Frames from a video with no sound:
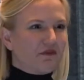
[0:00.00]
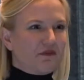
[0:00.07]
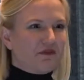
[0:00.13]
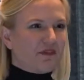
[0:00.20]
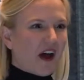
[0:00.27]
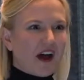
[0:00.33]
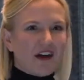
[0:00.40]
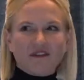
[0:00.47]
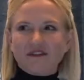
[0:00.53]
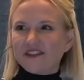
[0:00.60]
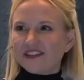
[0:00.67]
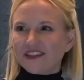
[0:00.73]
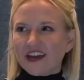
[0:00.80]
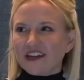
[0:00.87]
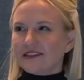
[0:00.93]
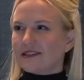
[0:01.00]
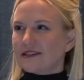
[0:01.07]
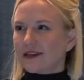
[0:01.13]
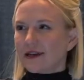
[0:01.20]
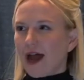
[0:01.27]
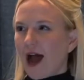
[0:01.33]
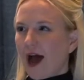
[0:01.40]
five cents
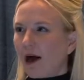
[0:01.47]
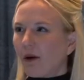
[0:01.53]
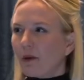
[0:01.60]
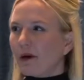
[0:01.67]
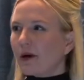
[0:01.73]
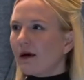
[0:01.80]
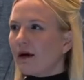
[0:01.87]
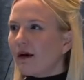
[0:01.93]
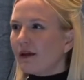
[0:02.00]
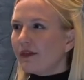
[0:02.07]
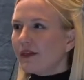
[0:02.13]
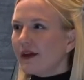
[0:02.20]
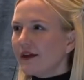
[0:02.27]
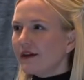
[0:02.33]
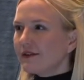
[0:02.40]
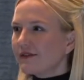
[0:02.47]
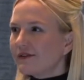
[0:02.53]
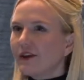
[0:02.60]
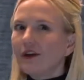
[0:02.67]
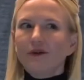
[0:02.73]
an hour on this?